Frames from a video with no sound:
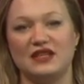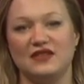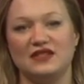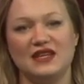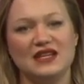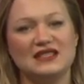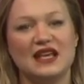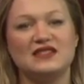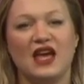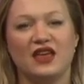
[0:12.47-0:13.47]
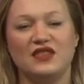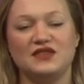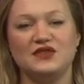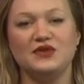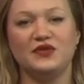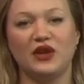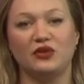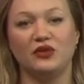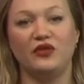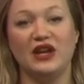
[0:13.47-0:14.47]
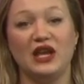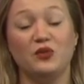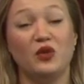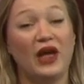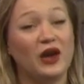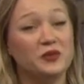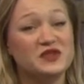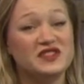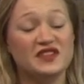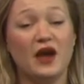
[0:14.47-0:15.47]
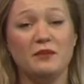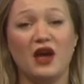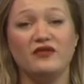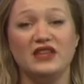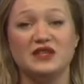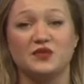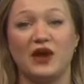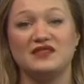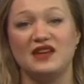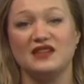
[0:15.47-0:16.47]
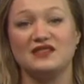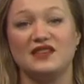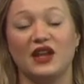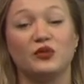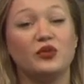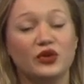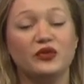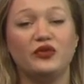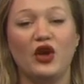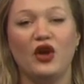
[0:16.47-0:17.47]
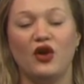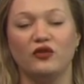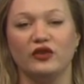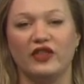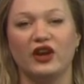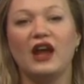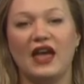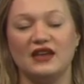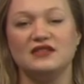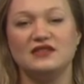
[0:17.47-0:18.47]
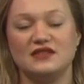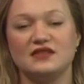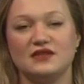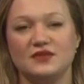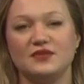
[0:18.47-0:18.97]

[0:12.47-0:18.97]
And the city says this new federal funding will help some of these residents get a roof over their heads.